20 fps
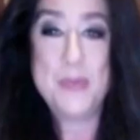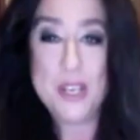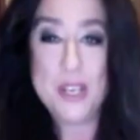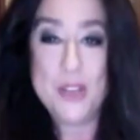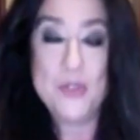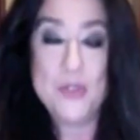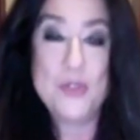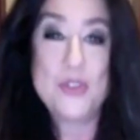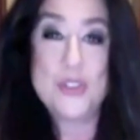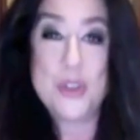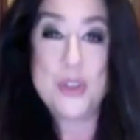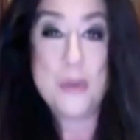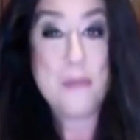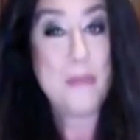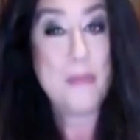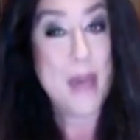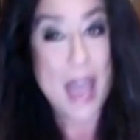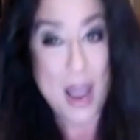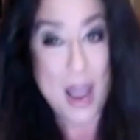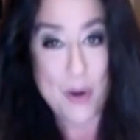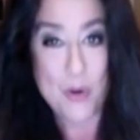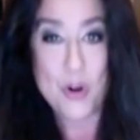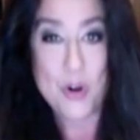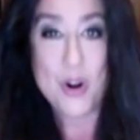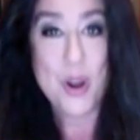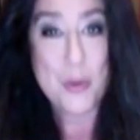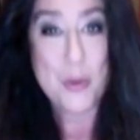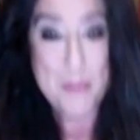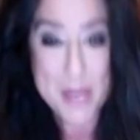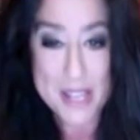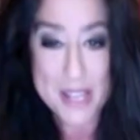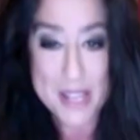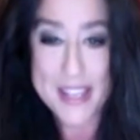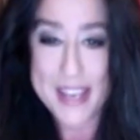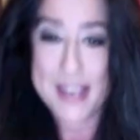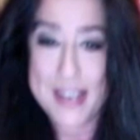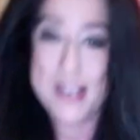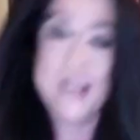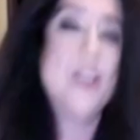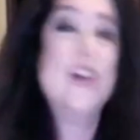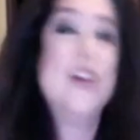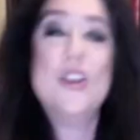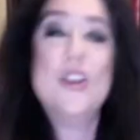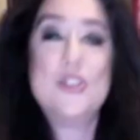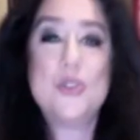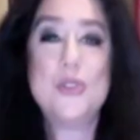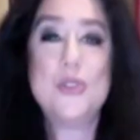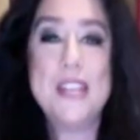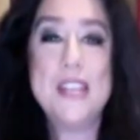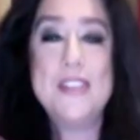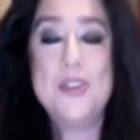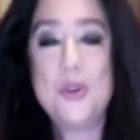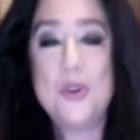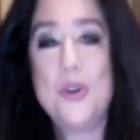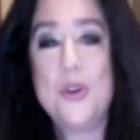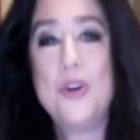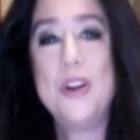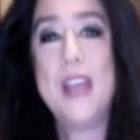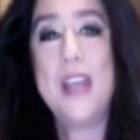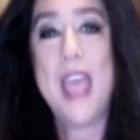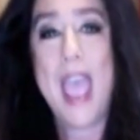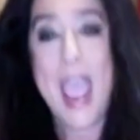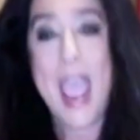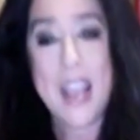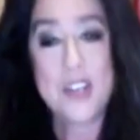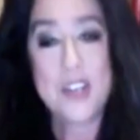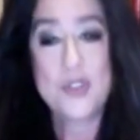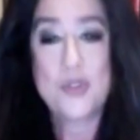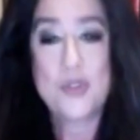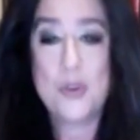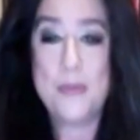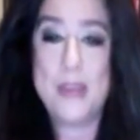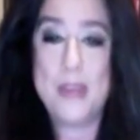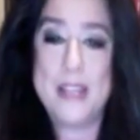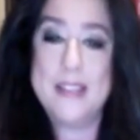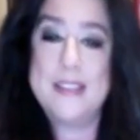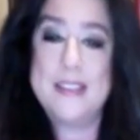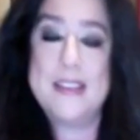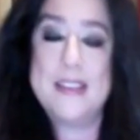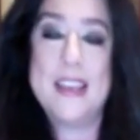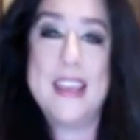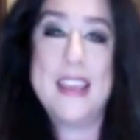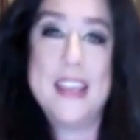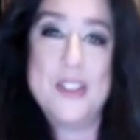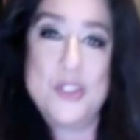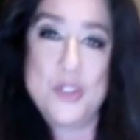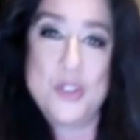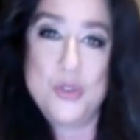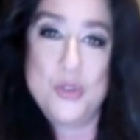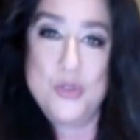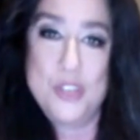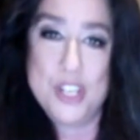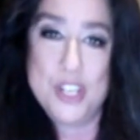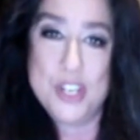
being used to power a building. So they turn excrement into